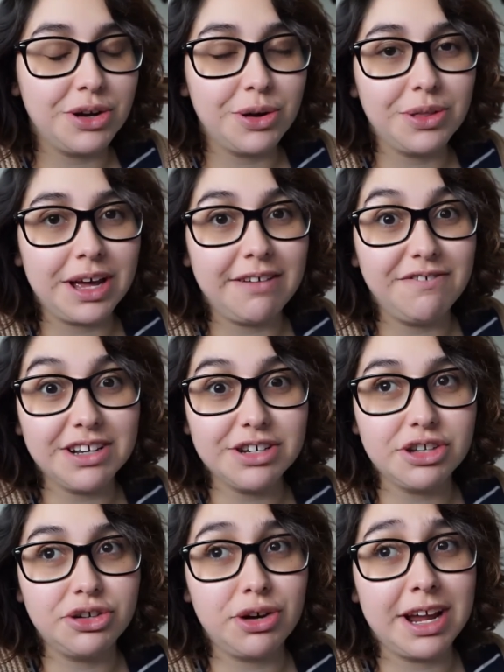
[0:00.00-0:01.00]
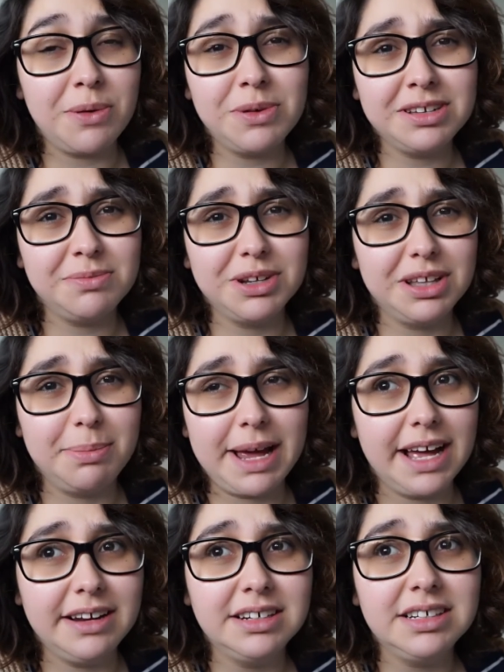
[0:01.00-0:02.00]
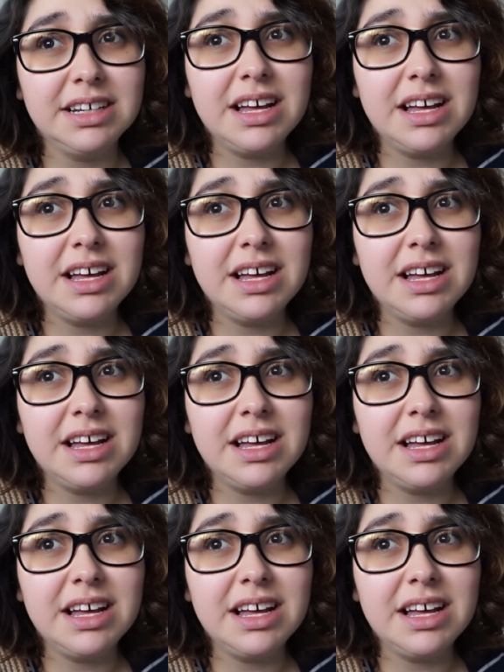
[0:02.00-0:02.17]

know that I finished the drink. It wasn't really bad.